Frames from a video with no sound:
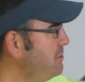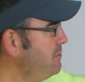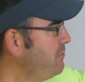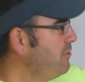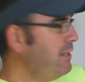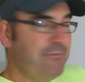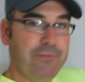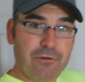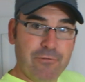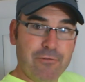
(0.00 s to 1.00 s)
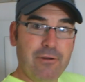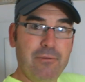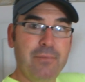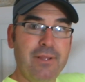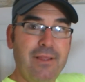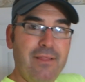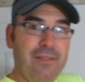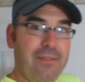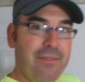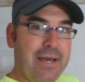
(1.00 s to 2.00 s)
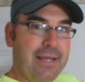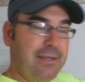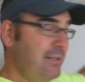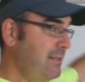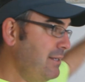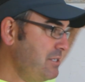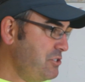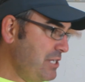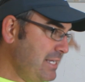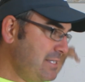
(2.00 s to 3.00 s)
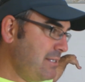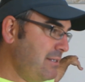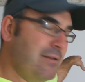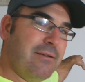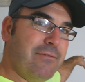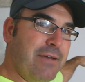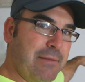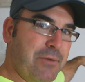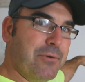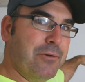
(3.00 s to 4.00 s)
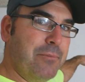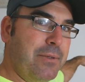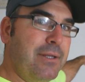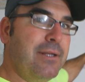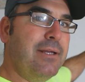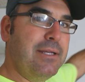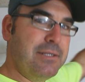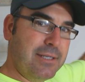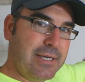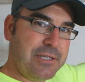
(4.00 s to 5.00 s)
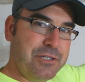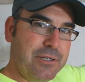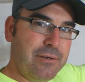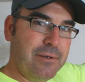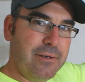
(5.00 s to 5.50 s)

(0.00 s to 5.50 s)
to create flow from that adjacent family room into the kitchen.